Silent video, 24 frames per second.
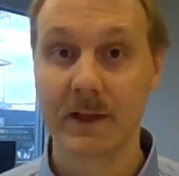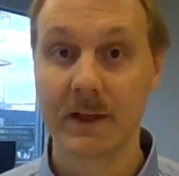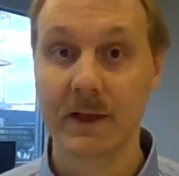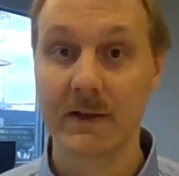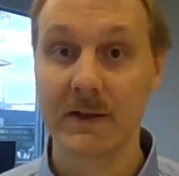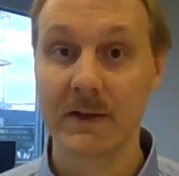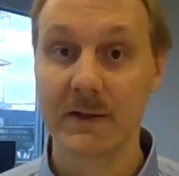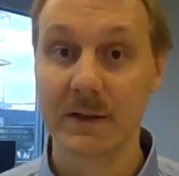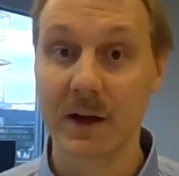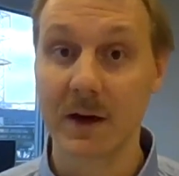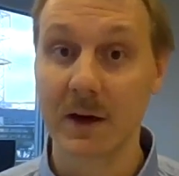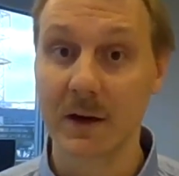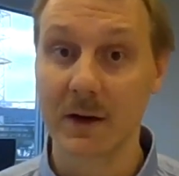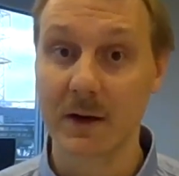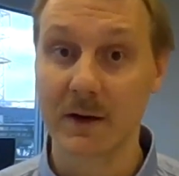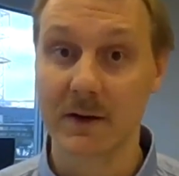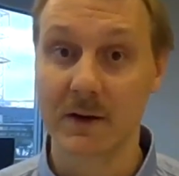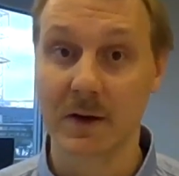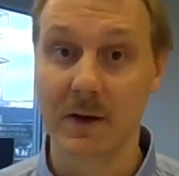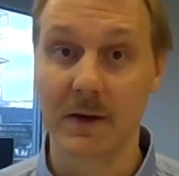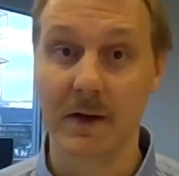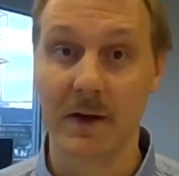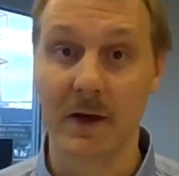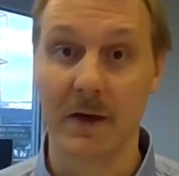
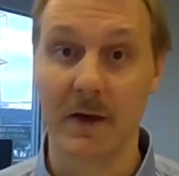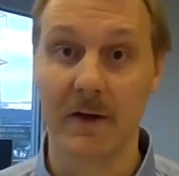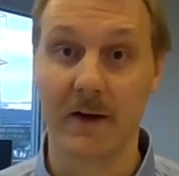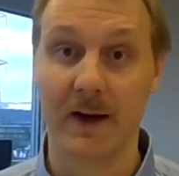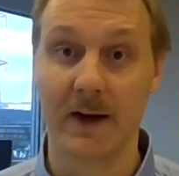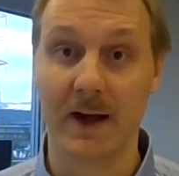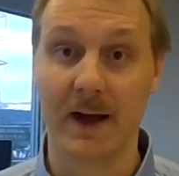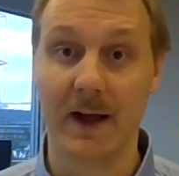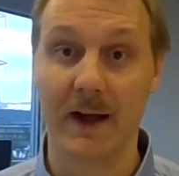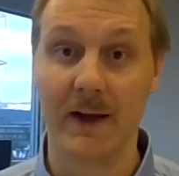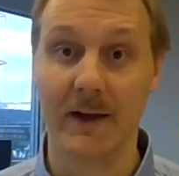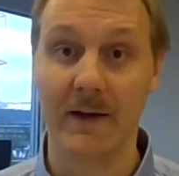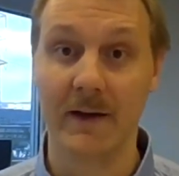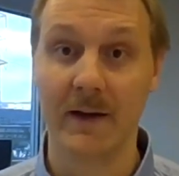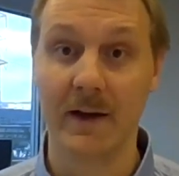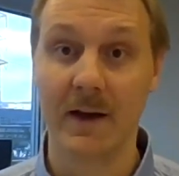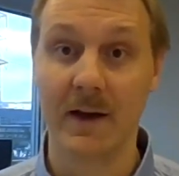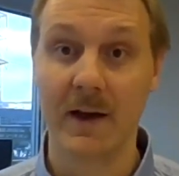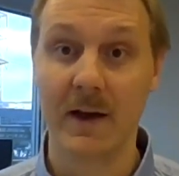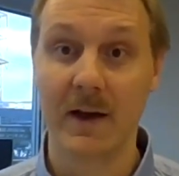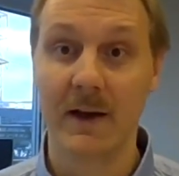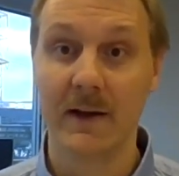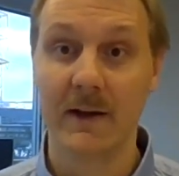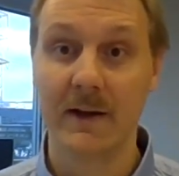Starks, on the other hand,
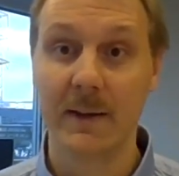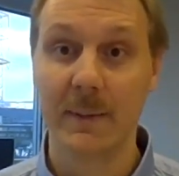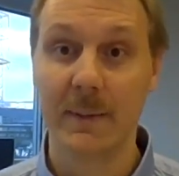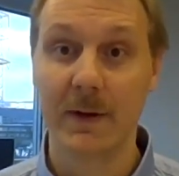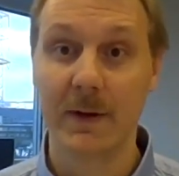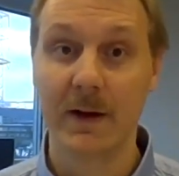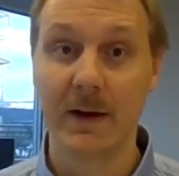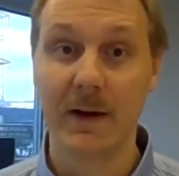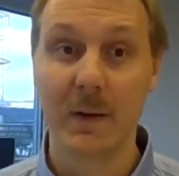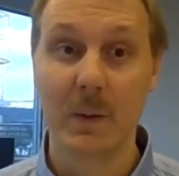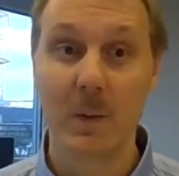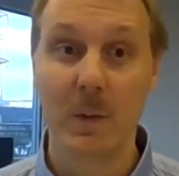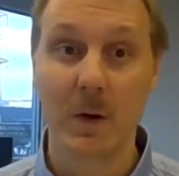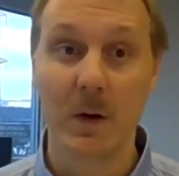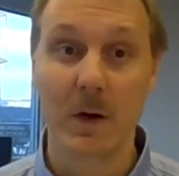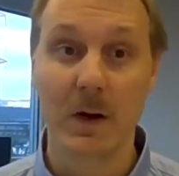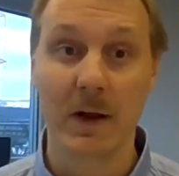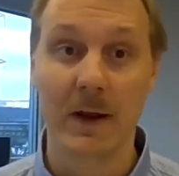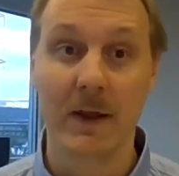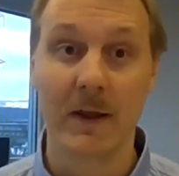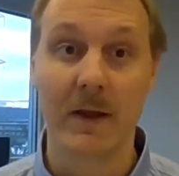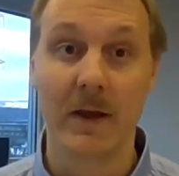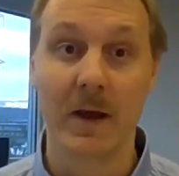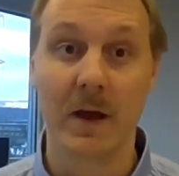typically
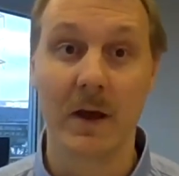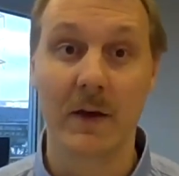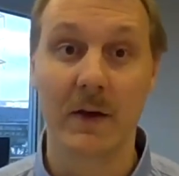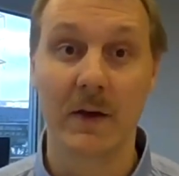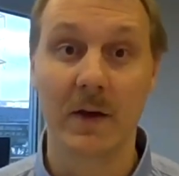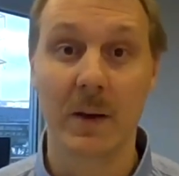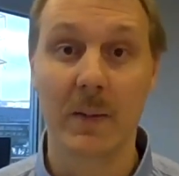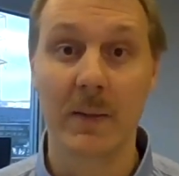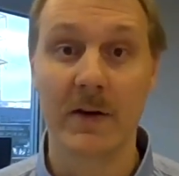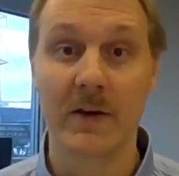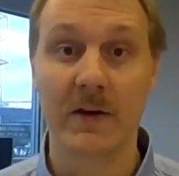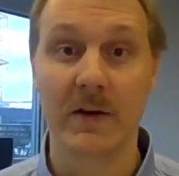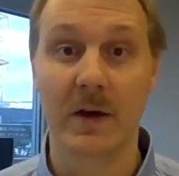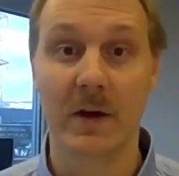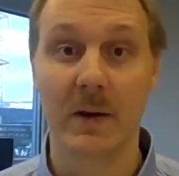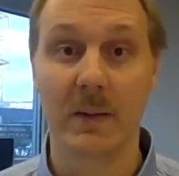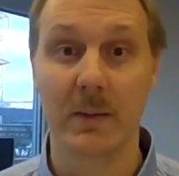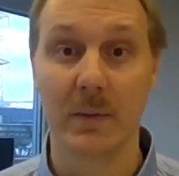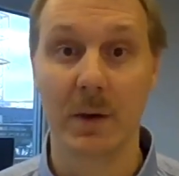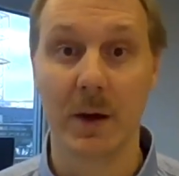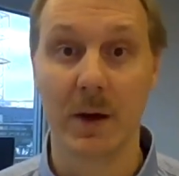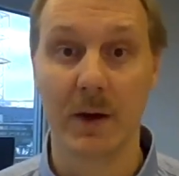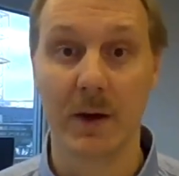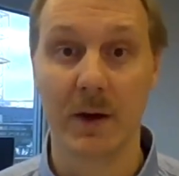work in the automaton
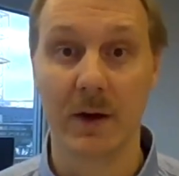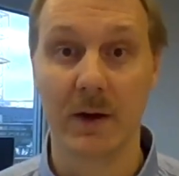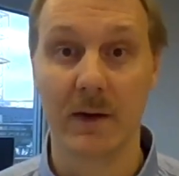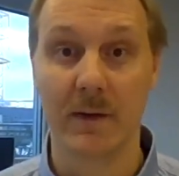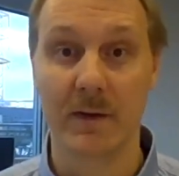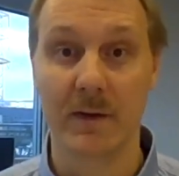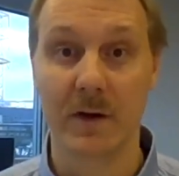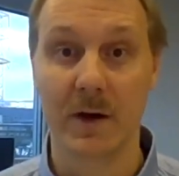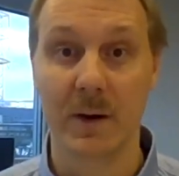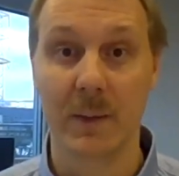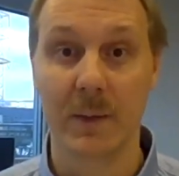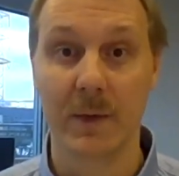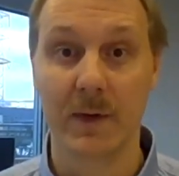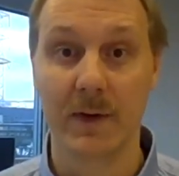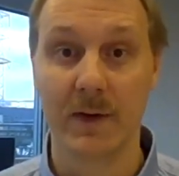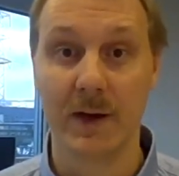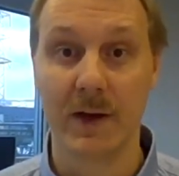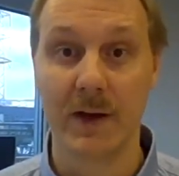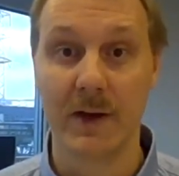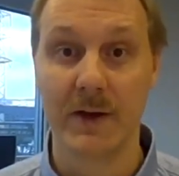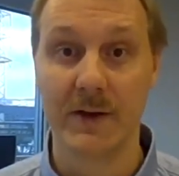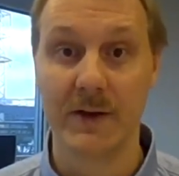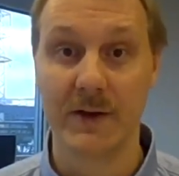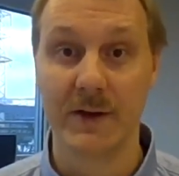model of
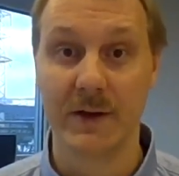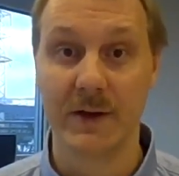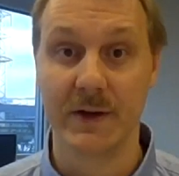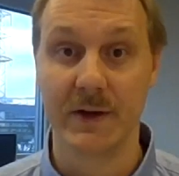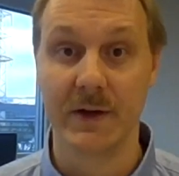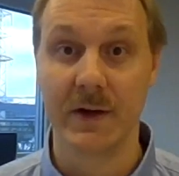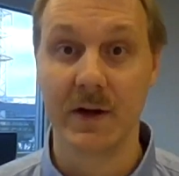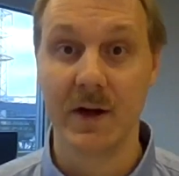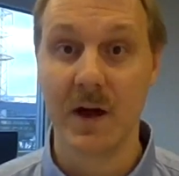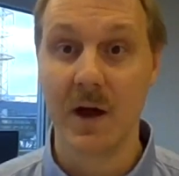computation,